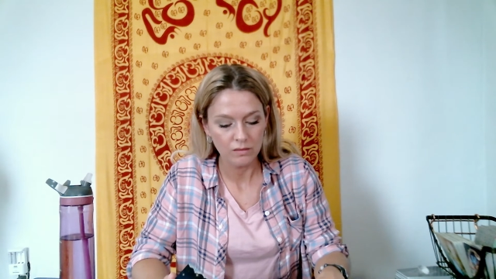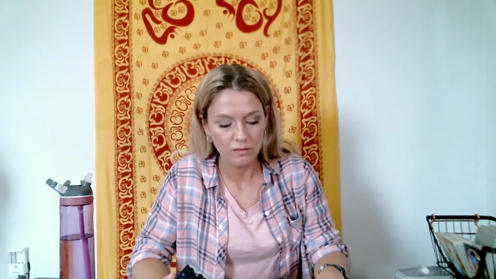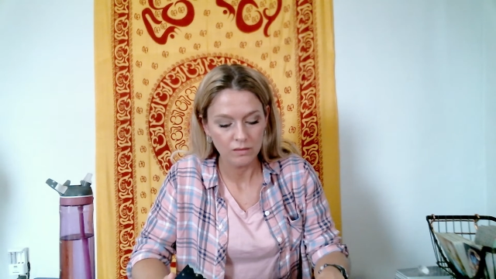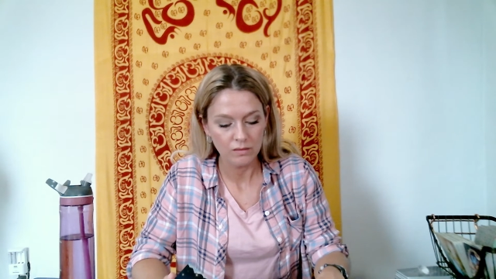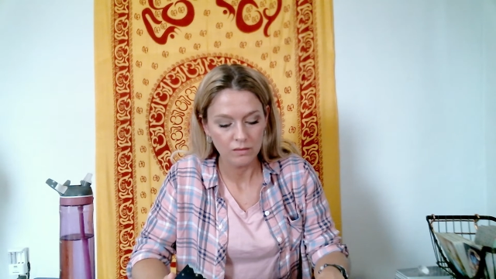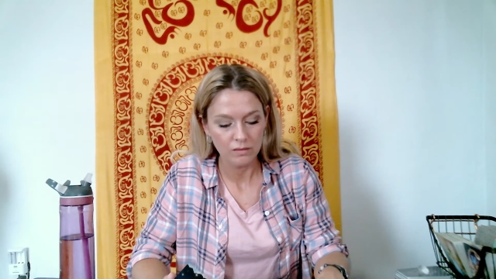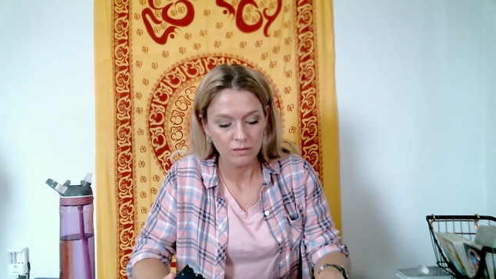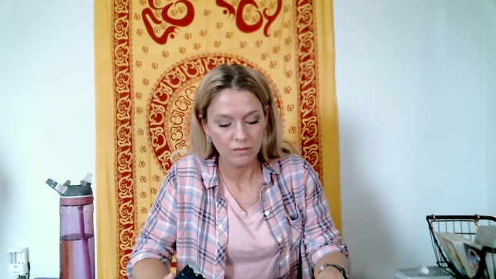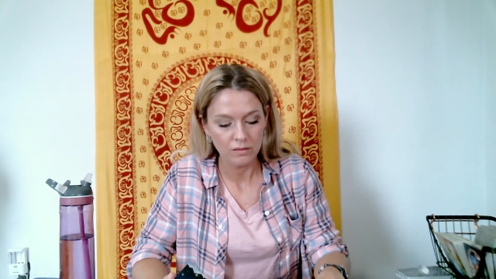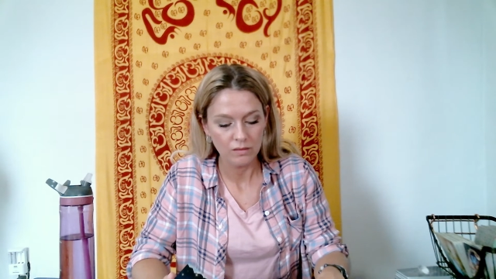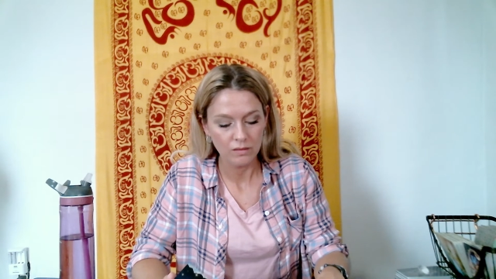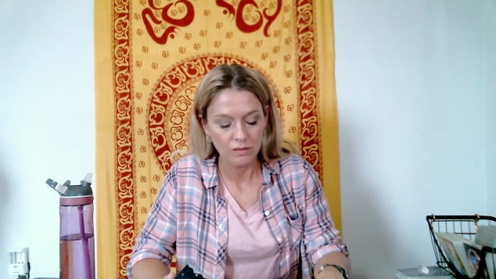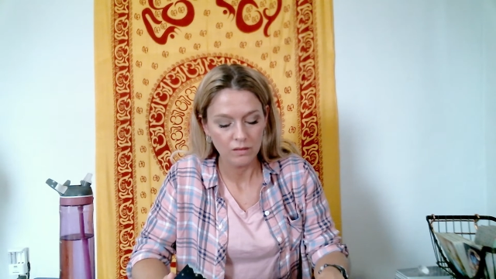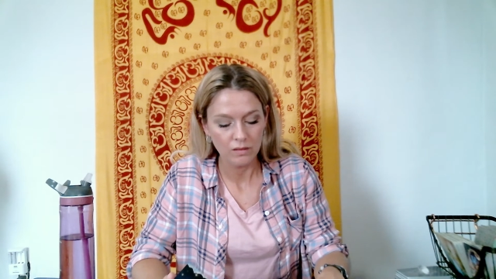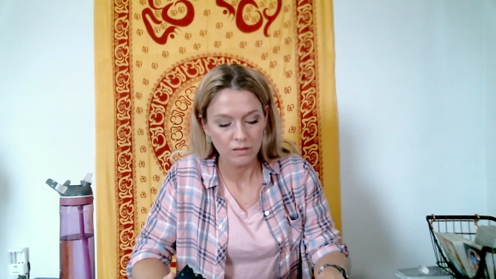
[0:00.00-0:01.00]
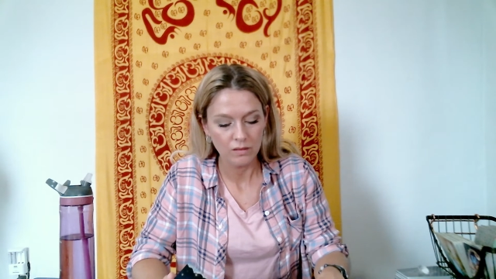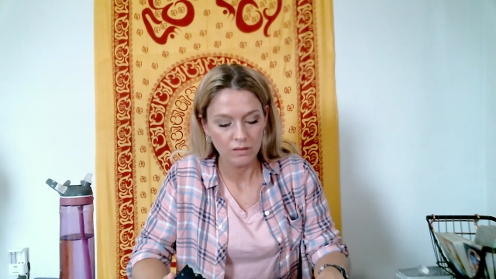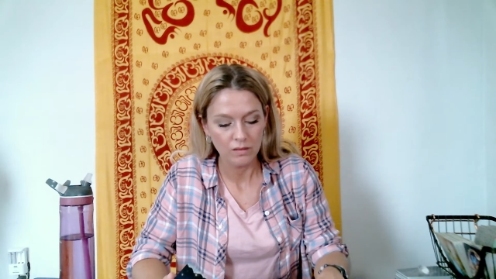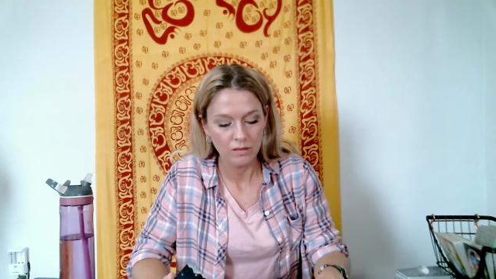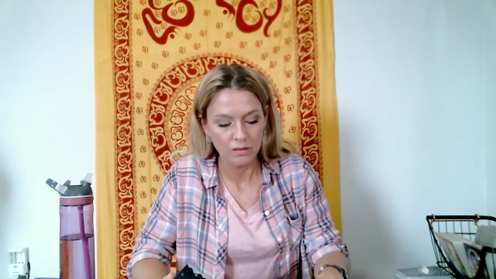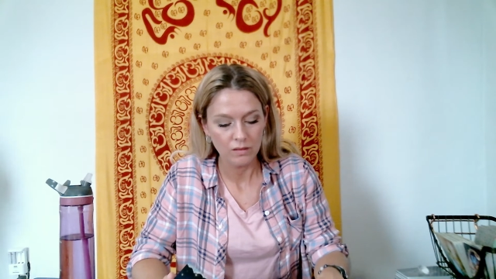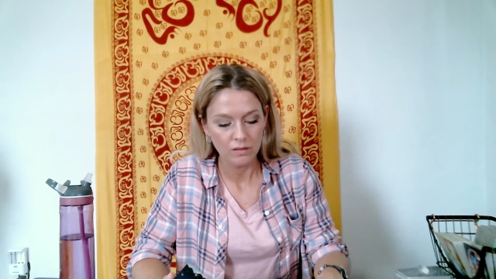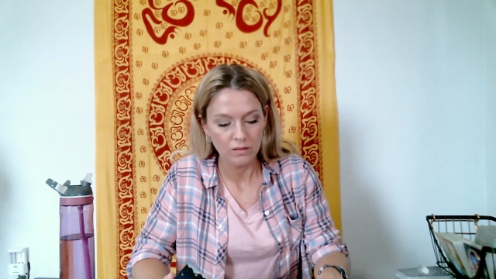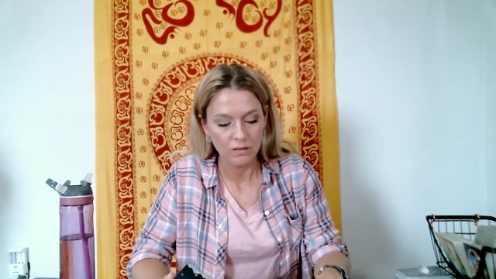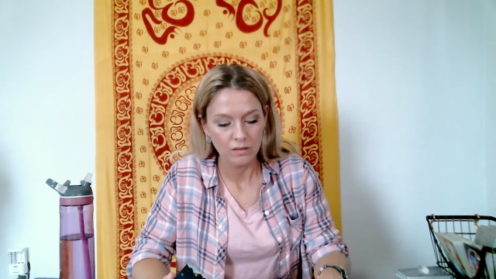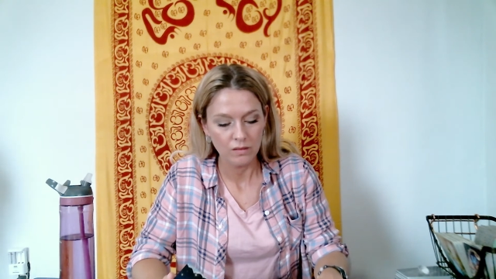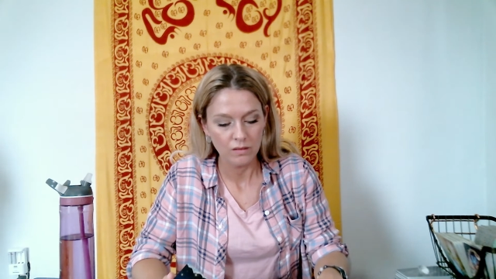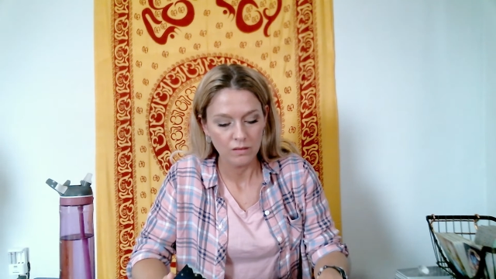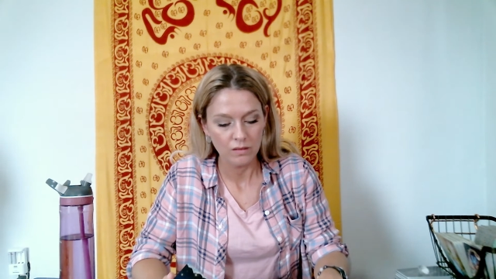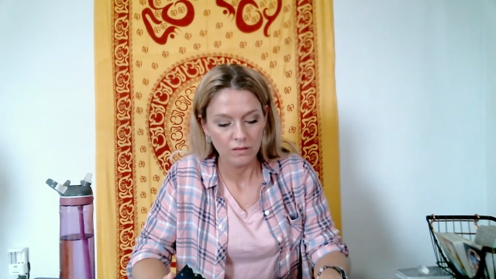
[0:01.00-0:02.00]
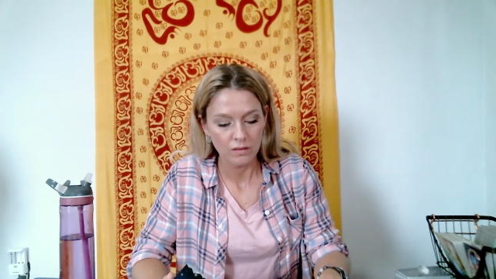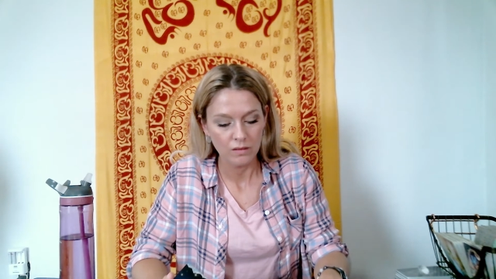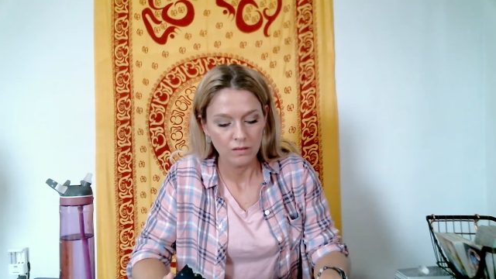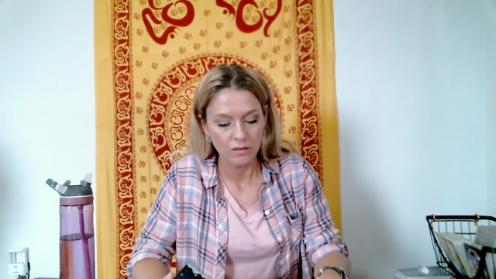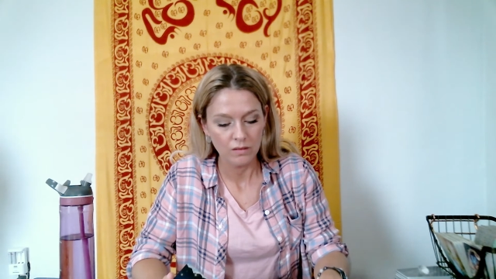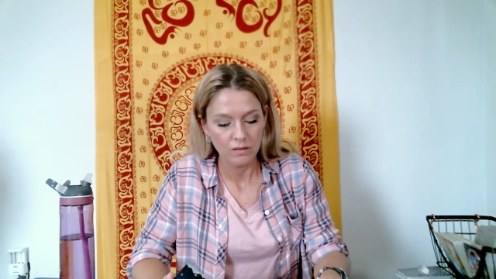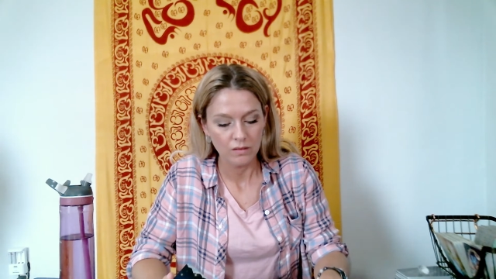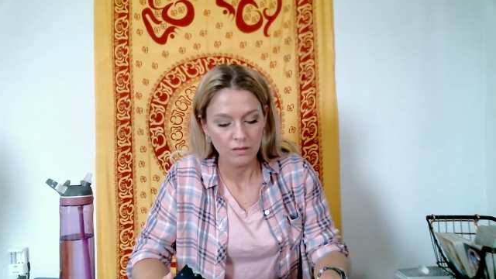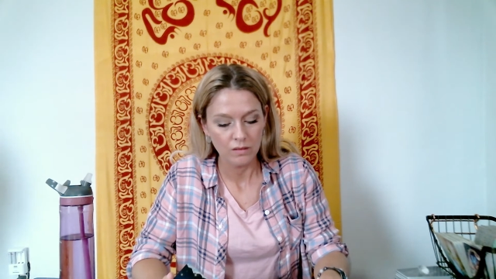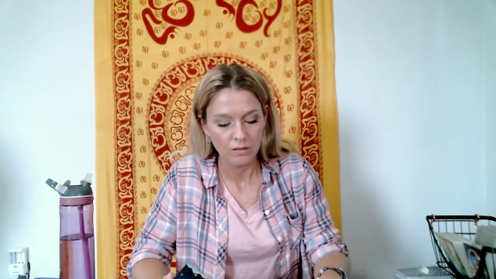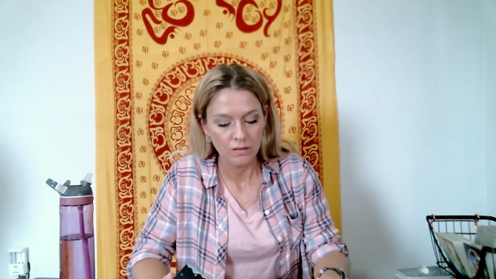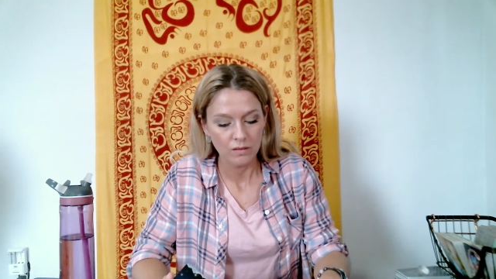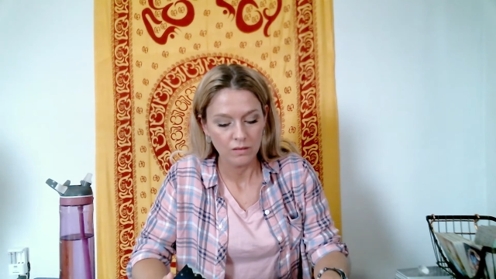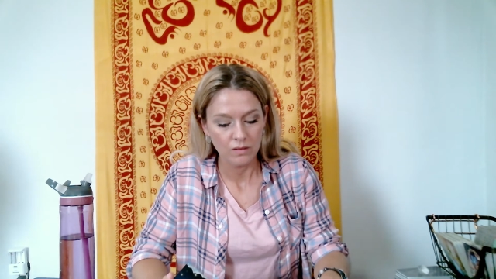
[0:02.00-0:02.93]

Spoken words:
[no speech]